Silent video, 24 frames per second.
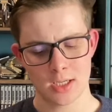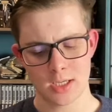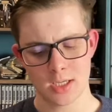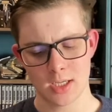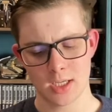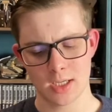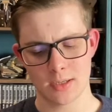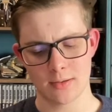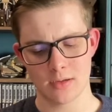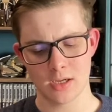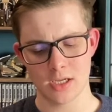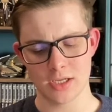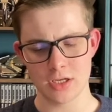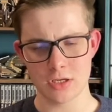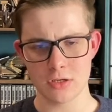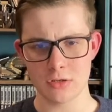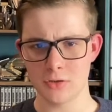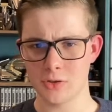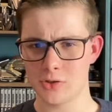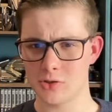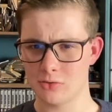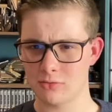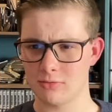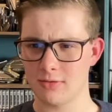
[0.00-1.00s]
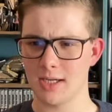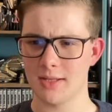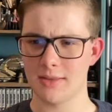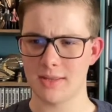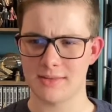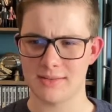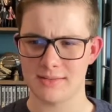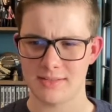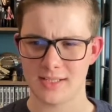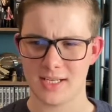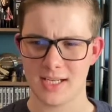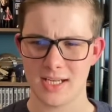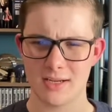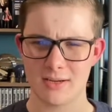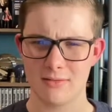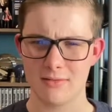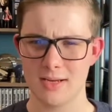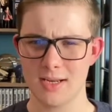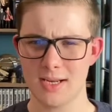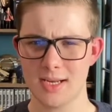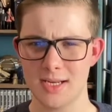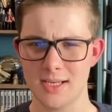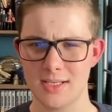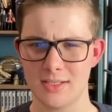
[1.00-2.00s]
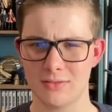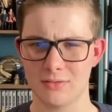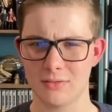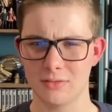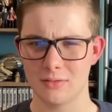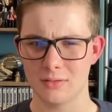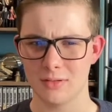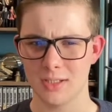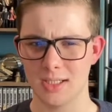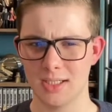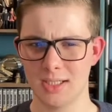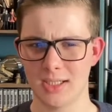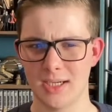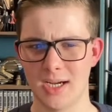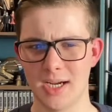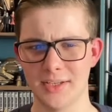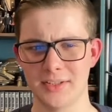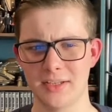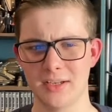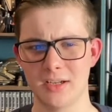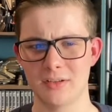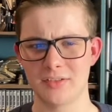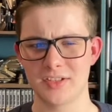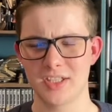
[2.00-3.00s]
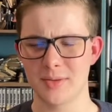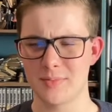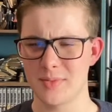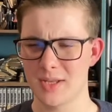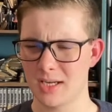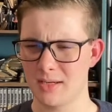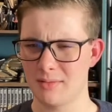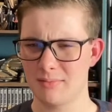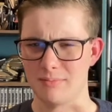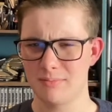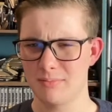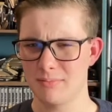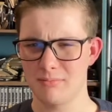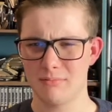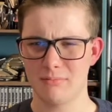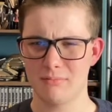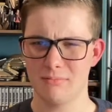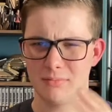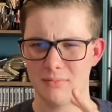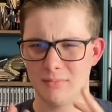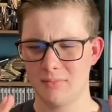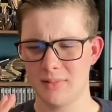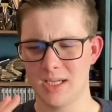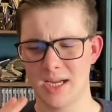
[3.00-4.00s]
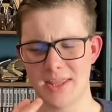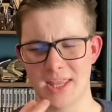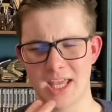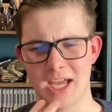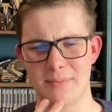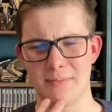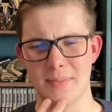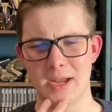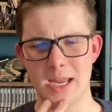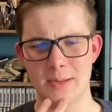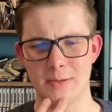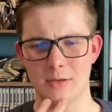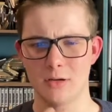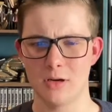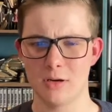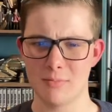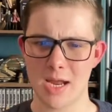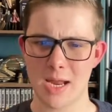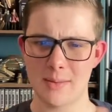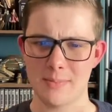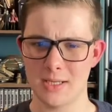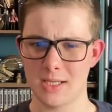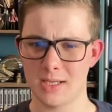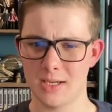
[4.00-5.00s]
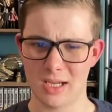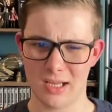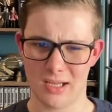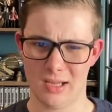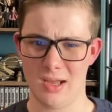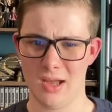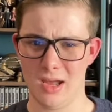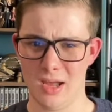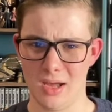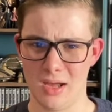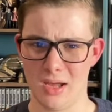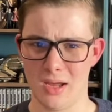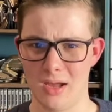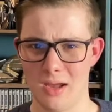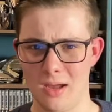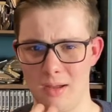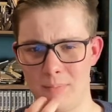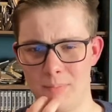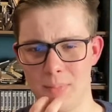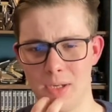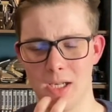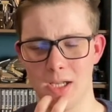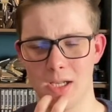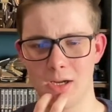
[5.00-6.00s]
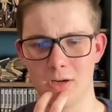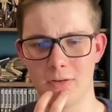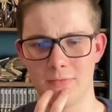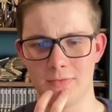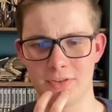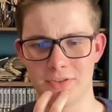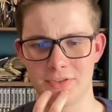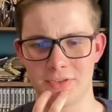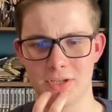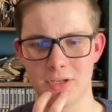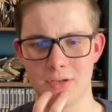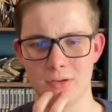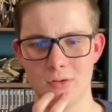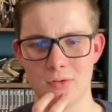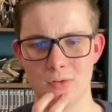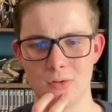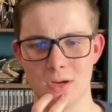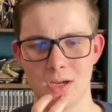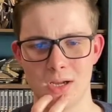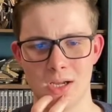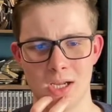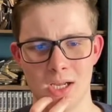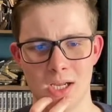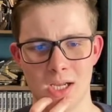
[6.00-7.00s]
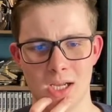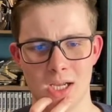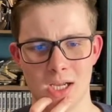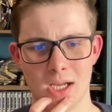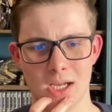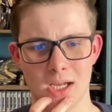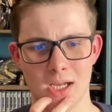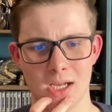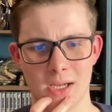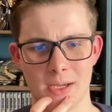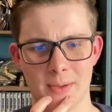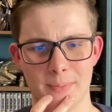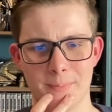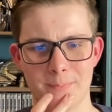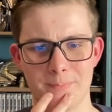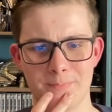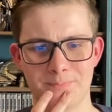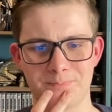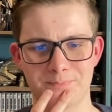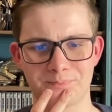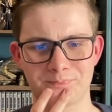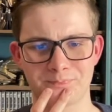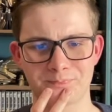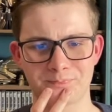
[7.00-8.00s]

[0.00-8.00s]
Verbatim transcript: uh, are used throughout the series, or I, I, don't know, something like that maybe, or maybe a, a blur of the two. Um,